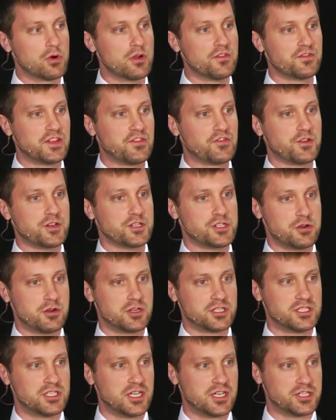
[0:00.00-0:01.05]
of different
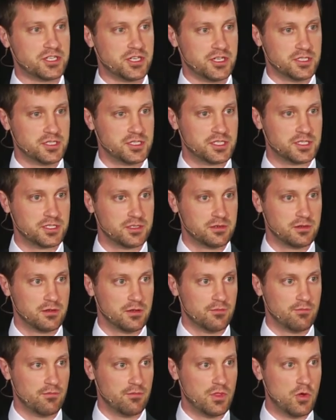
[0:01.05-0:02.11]
jurisdictions
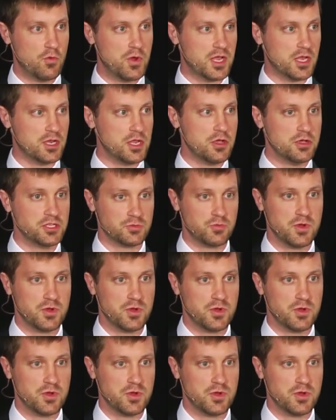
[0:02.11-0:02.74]
that we can use.